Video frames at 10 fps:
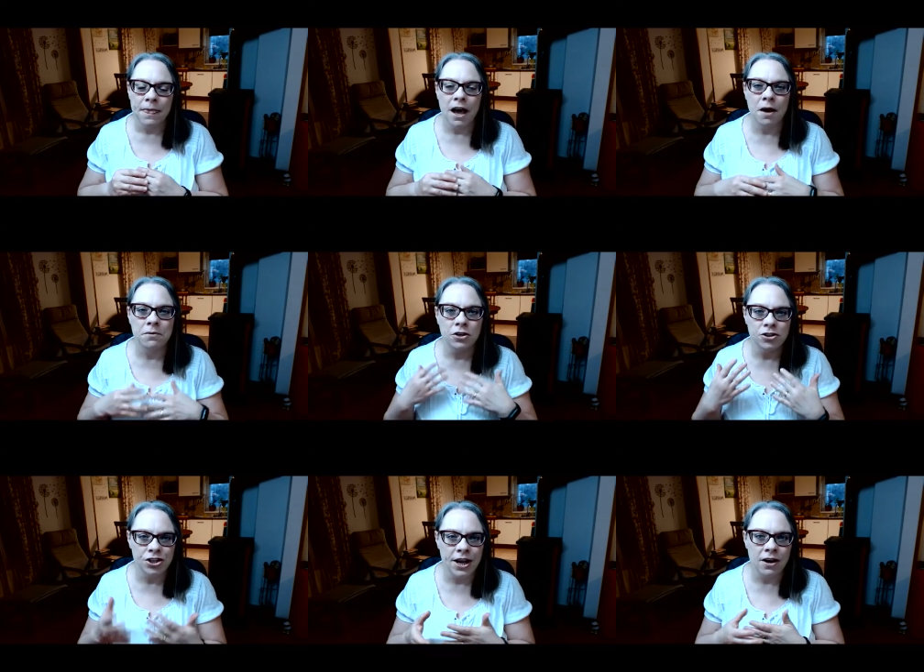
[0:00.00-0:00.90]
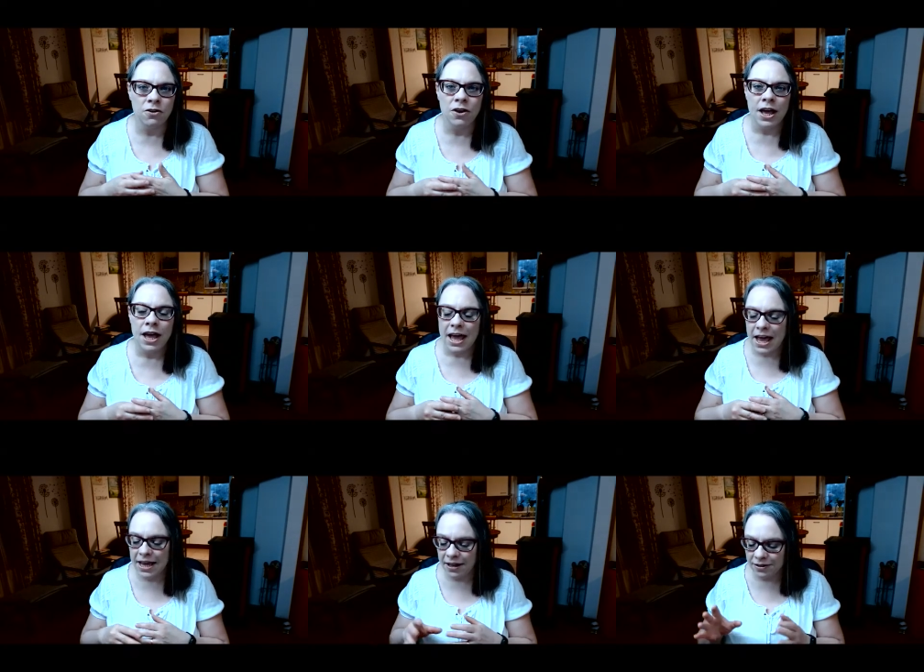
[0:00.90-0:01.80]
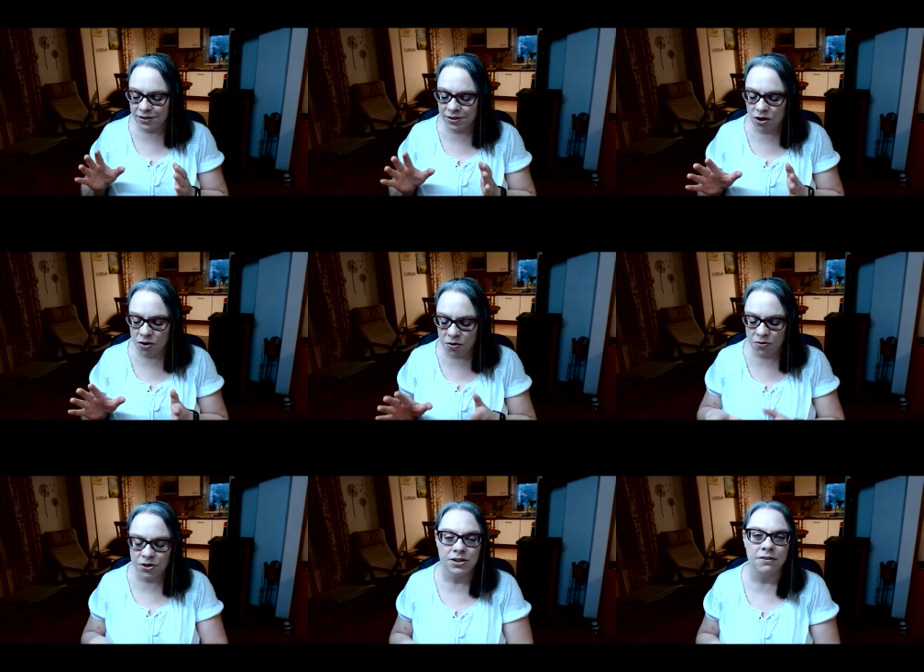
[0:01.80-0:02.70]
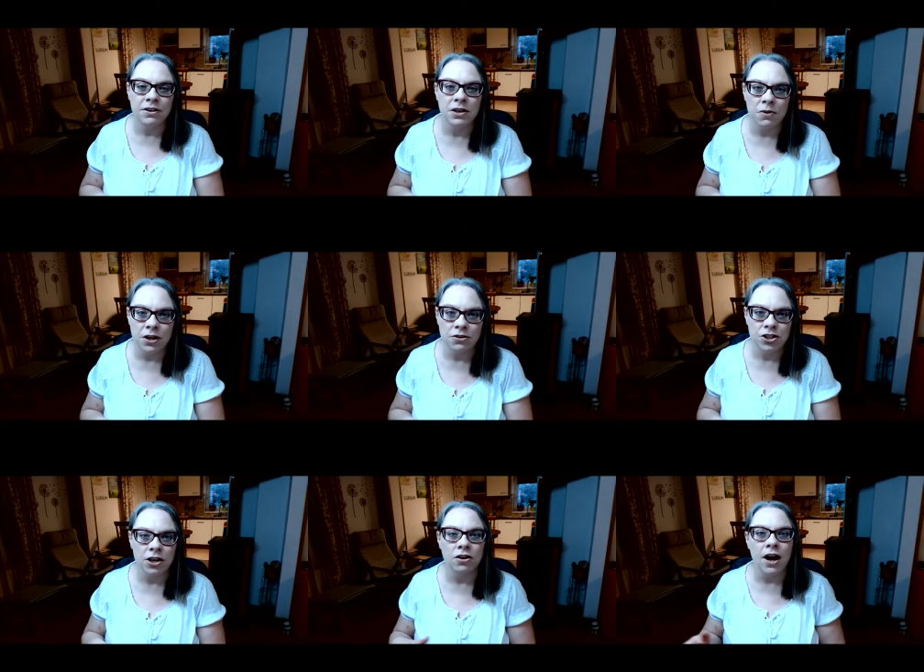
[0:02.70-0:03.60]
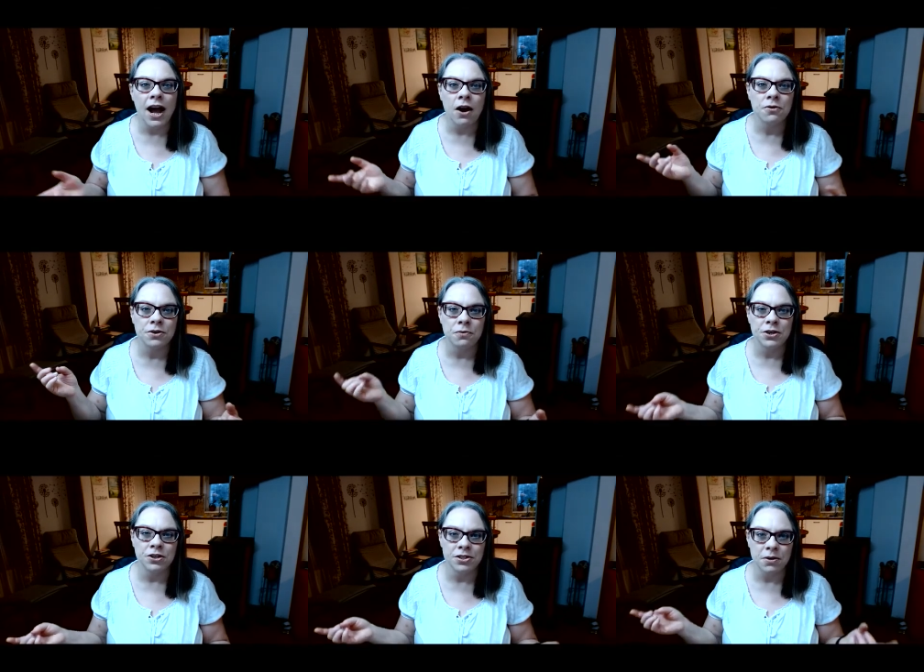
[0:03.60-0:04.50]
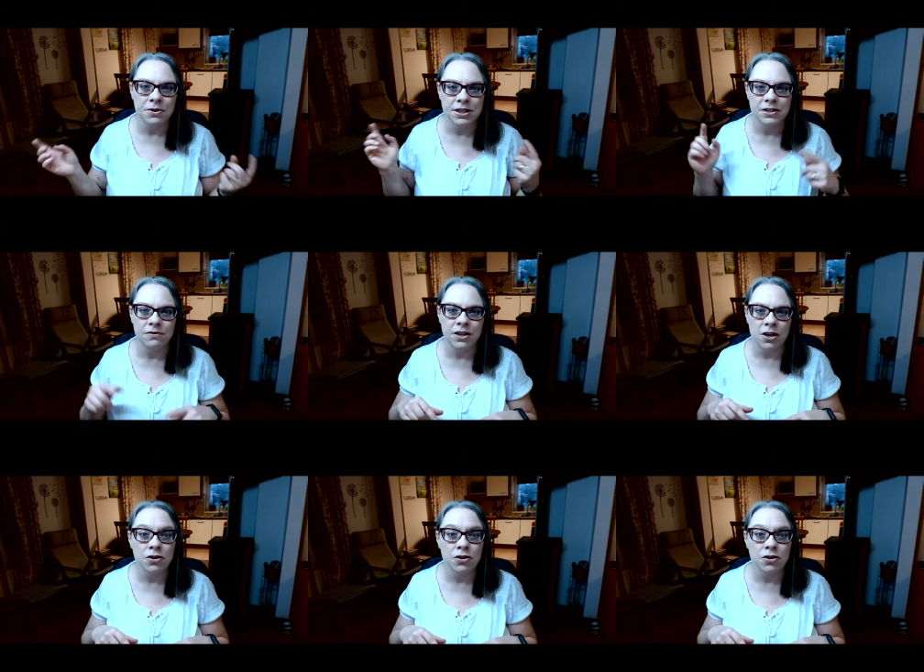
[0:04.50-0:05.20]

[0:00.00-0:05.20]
um, her channel. And so you definitely want to go check her out when you're done with this video.